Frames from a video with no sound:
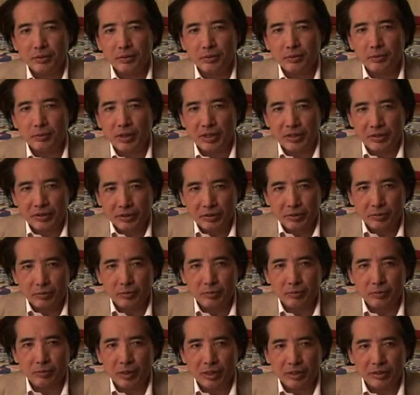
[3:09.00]
wearing
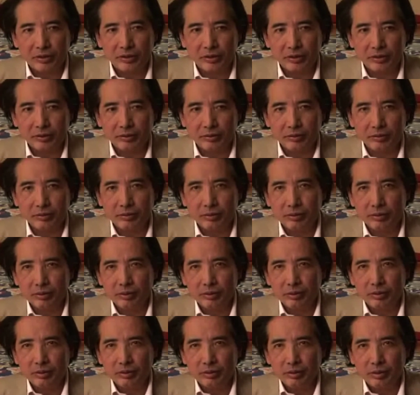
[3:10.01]
Western
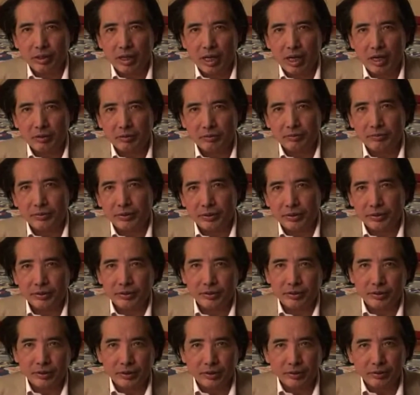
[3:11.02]

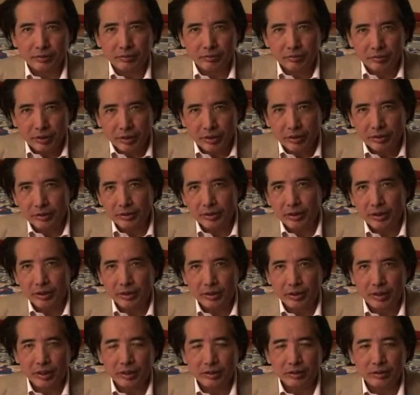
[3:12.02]
outfit and things like
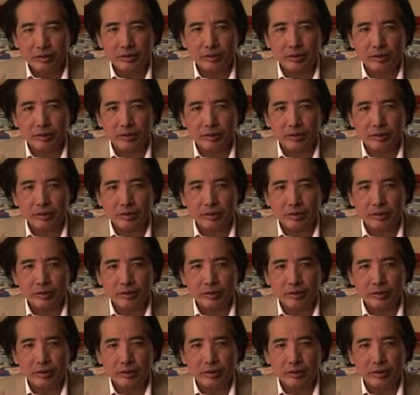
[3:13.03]
that